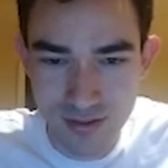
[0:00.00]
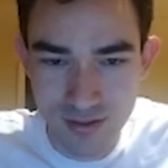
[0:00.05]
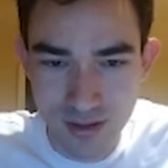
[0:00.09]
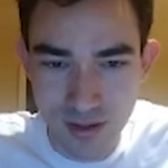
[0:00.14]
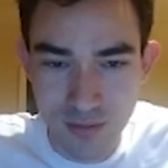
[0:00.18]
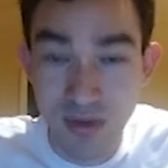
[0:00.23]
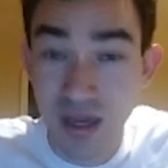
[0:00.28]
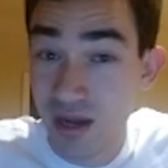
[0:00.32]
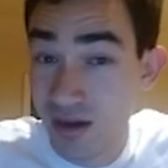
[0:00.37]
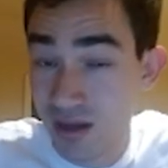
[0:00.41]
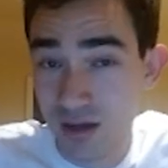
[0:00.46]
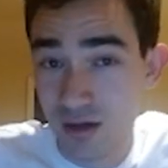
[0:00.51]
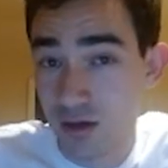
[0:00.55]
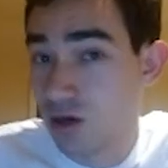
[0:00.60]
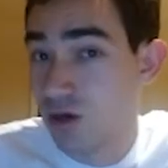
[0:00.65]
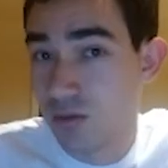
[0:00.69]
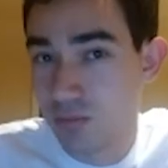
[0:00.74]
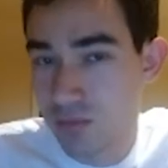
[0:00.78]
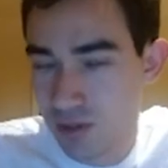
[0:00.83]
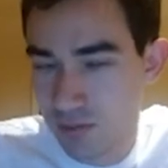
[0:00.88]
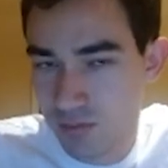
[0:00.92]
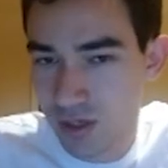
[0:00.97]
A man can
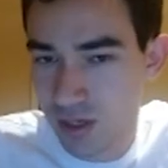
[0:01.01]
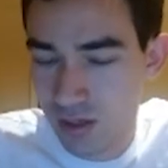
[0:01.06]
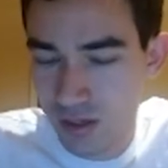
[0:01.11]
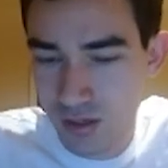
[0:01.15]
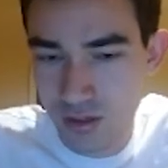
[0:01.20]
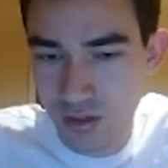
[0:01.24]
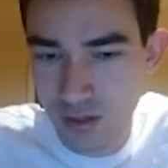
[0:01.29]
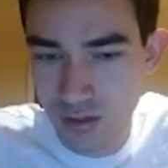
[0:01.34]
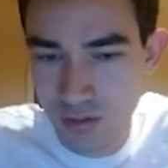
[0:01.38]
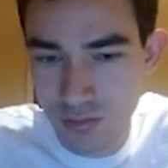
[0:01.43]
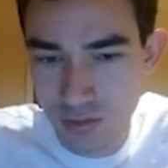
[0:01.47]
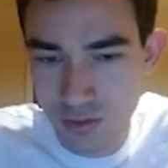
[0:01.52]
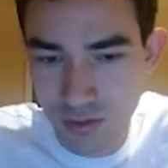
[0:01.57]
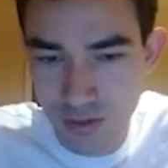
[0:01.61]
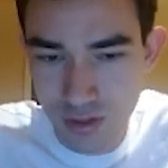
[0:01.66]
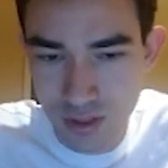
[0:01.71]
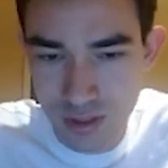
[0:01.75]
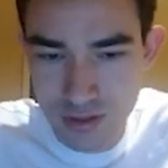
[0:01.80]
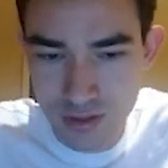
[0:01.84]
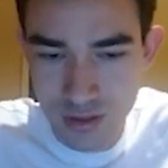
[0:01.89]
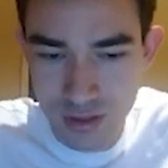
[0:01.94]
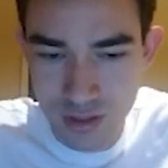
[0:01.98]
hope. A man can hope. Okay,
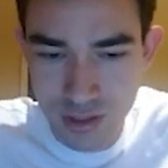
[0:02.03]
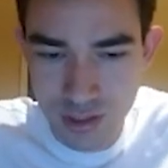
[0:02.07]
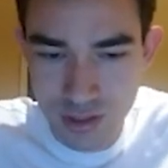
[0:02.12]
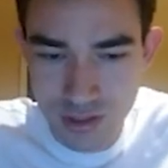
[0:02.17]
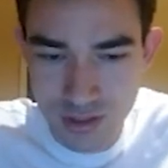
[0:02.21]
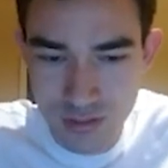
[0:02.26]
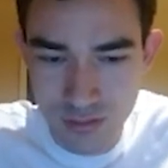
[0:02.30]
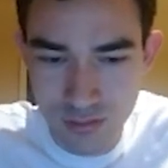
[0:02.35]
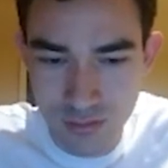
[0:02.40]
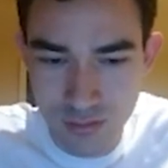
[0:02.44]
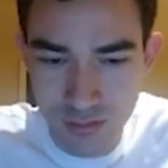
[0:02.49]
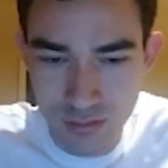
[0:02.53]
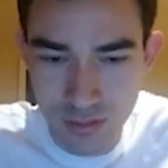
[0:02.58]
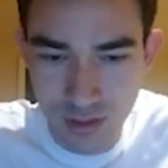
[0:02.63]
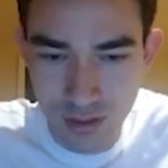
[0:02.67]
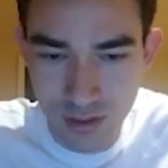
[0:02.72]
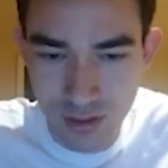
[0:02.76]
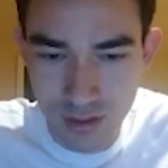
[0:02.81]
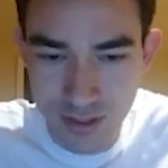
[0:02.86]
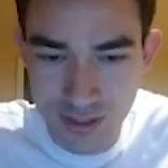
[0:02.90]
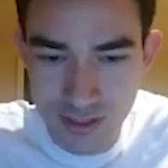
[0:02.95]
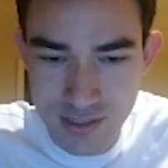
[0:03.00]
so he just
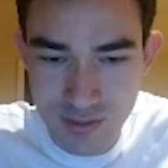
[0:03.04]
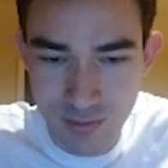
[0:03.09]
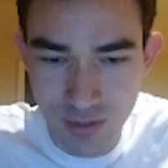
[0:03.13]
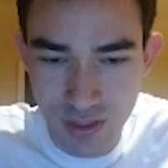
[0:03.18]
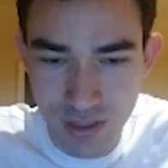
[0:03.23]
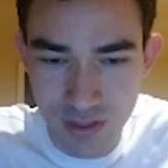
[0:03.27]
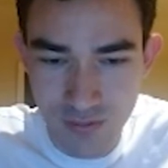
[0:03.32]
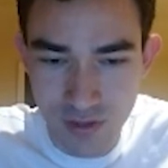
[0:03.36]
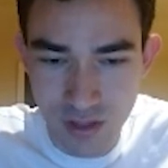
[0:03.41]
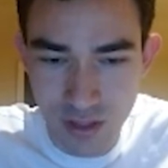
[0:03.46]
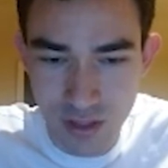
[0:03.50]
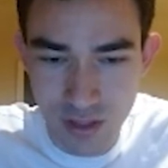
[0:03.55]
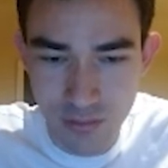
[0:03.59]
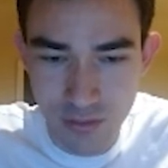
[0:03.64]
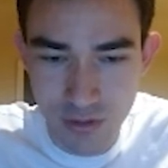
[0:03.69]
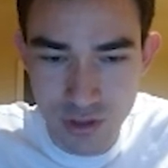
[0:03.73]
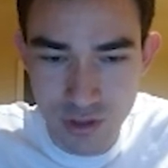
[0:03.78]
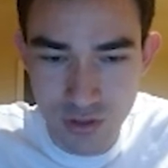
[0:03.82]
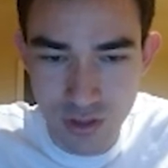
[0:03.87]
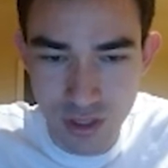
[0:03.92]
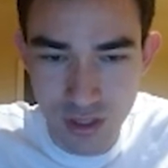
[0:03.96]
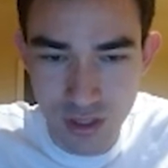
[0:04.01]
lets me develop and
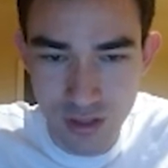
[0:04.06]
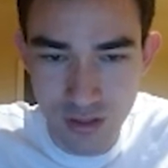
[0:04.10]
trade.